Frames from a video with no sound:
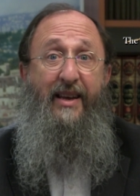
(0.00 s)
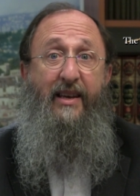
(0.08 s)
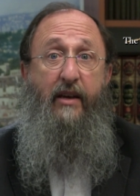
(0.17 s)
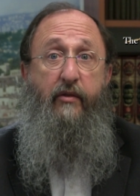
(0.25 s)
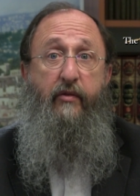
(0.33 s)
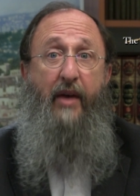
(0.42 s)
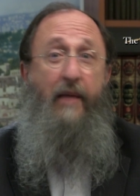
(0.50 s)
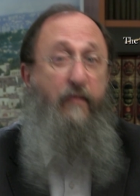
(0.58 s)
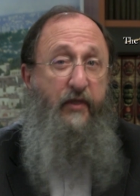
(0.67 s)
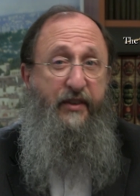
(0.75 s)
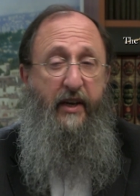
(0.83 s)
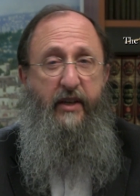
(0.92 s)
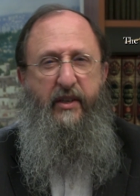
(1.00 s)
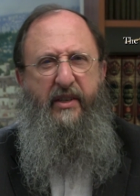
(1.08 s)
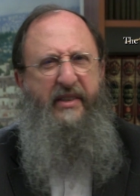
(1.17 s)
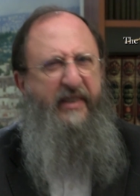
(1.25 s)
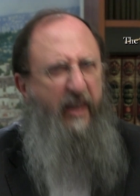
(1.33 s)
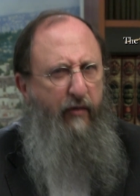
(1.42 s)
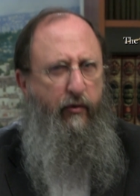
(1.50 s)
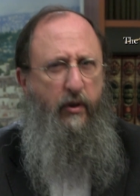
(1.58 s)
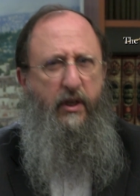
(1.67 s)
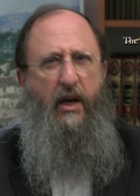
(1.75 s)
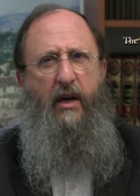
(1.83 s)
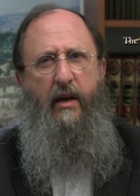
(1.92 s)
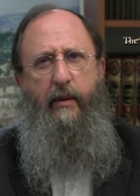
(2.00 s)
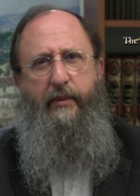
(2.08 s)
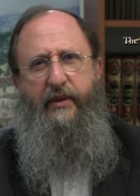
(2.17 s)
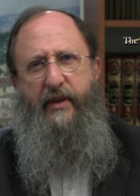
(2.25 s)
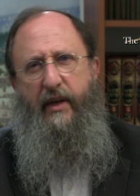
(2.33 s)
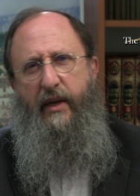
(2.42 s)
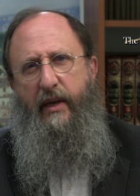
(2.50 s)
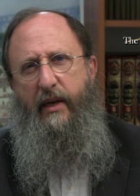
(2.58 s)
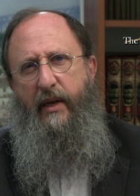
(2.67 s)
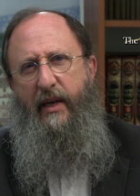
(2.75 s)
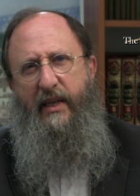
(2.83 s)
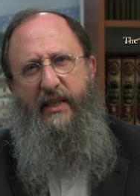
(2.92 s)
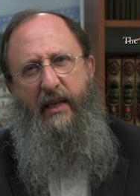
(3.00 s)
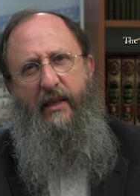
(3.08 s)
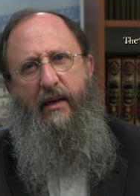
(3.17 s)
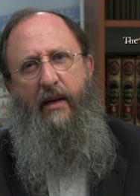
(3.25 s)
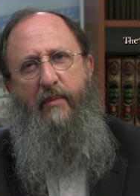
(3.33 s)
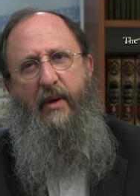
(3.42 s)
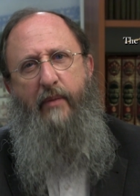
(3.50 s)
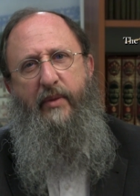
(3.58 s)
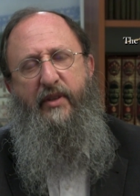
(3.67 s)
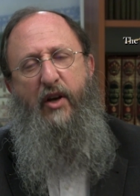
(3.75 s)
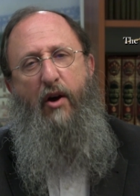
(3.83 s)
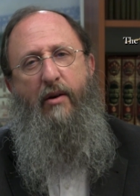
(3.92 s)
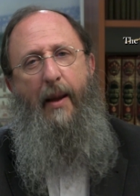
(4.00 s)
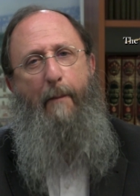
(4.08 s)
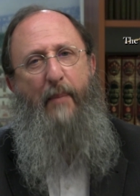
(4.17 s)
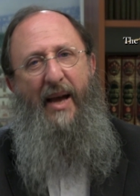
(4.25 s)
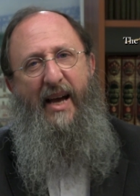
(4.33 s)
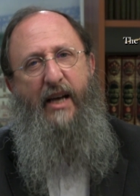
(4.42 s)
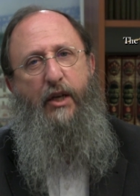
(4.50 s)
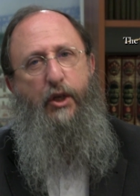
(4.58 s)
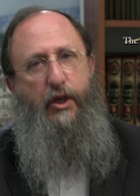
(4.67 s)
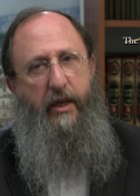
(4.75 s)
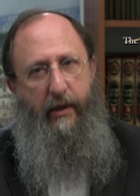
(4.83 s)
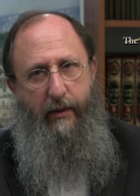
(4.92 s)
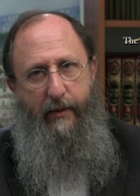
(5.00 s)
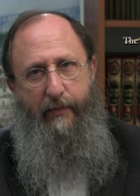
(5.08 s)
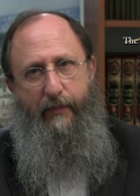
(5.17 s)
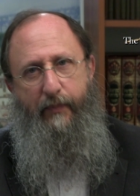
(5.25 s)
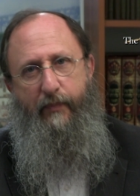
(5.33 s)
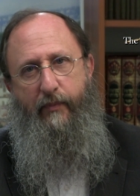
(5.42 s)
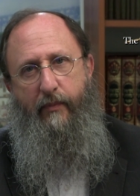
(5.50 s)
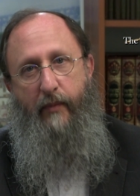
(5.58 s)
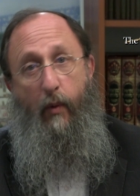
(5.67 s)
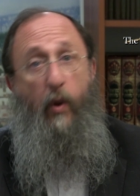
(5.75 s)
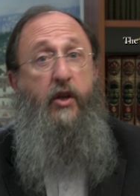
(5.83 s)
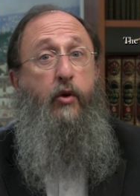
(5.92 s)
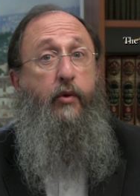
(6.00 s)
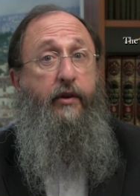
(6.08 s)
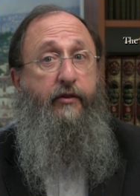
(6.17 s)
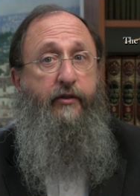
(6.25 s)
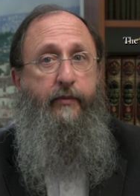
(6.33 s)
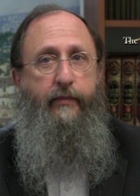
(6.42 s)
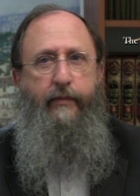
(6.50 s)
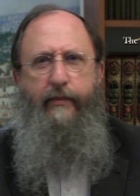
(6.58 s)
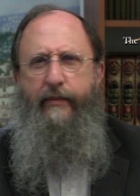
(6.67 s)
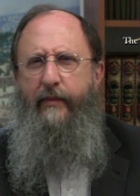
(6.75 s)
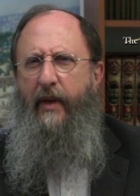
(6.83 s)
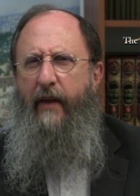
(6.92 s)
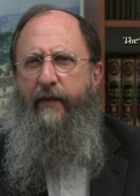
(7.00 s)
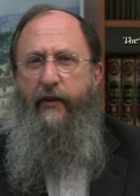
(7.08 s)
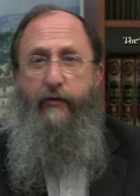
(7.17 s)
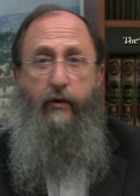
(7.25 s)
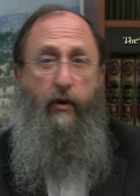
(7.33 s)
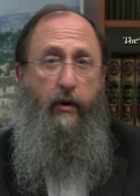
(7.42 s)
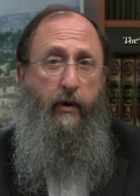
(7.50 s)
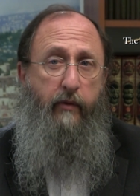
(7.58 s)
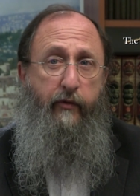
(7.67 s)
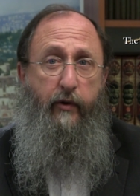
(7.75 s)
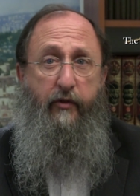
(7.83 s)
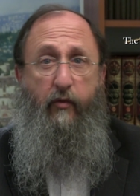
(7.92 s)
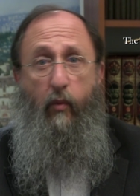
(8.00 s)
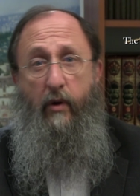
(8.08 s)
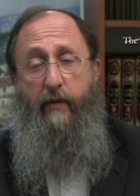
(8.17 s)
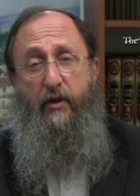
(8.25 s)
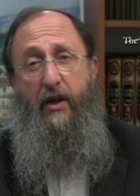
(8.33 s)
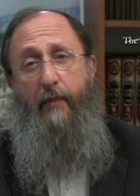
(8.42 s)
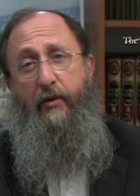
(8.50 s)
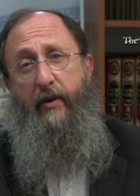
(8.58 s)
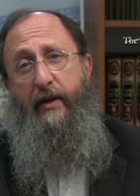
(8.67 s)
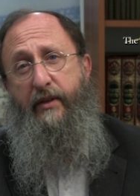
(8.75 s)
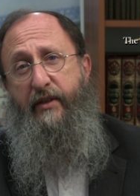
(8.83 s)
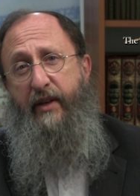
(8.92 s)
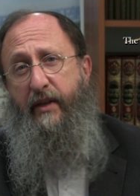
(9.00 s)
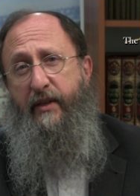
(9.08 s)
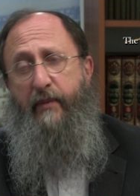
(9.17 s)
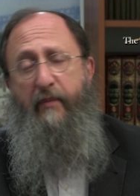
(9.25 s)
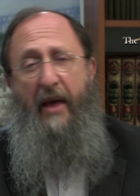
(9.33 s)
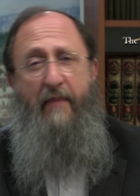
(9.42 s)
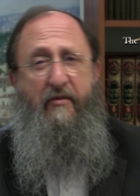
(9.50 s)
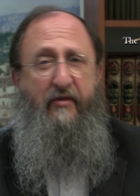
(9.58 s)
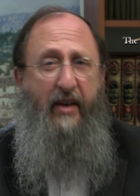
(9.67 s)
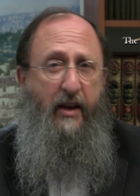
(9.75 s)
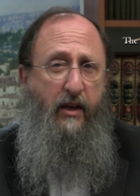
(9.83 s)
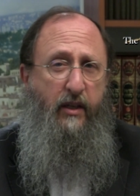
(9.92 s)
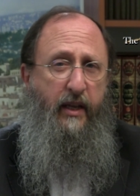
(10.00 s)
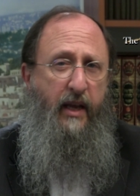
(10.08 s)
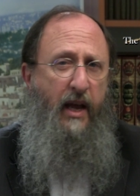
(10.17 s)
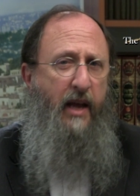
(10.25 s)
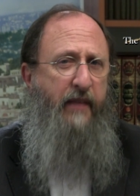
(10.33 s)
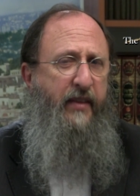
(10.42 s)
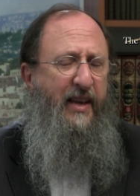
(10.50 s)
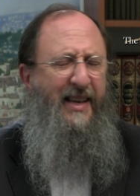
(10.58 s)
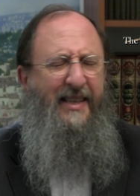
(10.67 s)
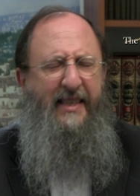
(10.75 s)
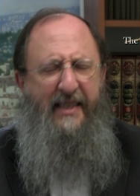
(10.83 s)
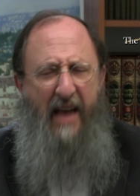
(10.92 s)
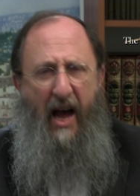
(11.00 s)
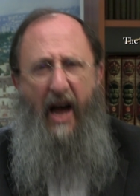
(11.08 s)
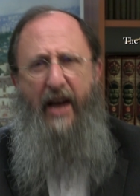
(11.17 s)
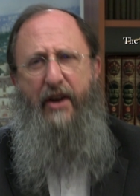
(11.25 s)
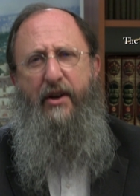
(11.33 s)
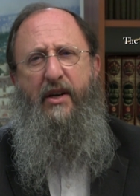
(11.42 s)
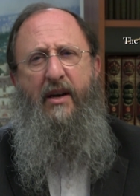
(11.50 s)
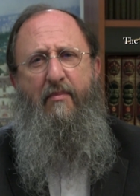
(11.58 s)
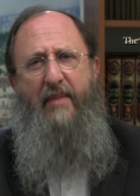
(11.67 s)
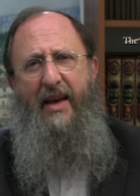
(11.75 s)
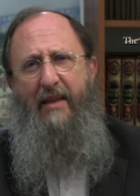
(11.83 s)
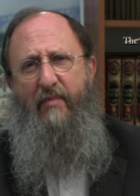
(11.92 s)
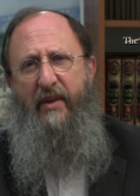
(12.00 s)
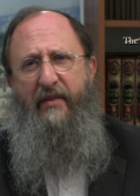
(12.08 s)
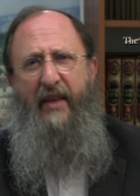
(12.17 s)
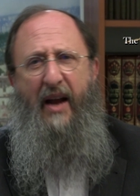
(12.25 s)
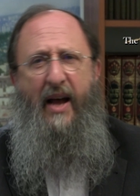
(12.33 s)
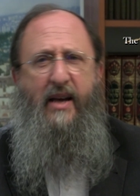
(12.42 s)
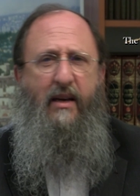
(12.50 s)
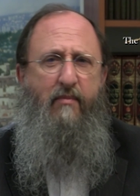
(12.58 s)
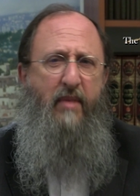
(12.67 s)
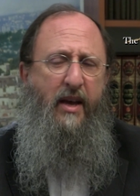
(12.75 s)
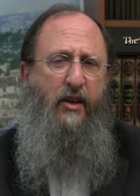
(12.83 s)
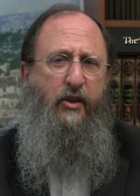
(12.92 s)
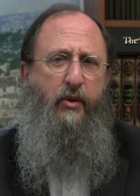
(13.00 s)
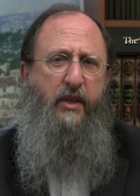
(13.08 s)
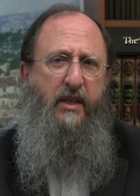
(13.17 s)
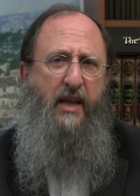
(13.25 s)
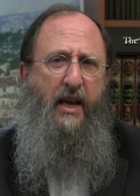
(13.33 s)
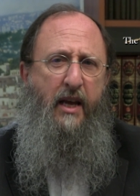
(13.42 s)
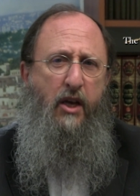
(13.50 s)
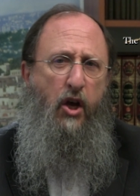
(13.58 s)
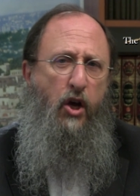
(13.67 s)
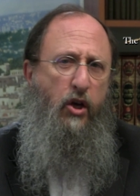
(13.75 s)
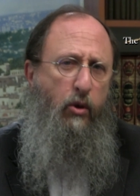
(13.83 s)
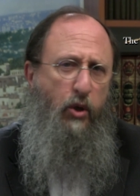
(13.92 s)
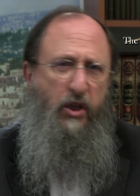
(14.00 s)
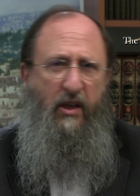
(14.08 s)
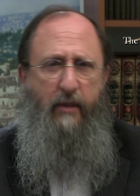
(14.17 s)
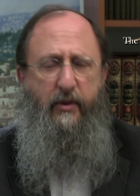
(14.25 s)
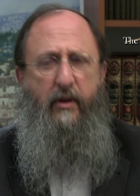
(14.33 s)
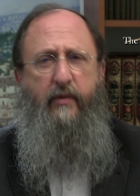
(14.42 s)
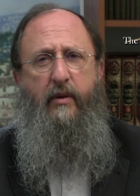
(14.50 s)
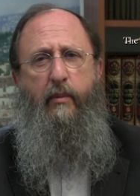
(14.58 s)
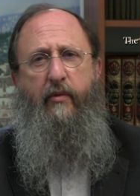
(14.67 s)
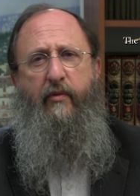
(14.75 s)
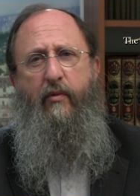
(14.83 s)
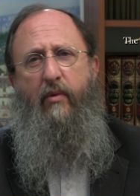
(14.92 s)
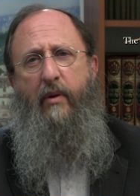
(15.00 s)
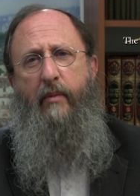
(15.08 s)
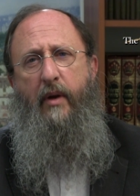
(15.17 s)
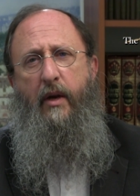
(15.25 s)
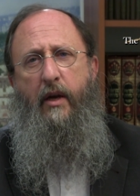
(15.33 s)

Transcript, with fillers: Eikev emphasizes several times is that the commandments are a package deal, one unit. In this regard, verse one of chapter eight states emphatically, the entire commandment that I command you today, you shall observe to perform.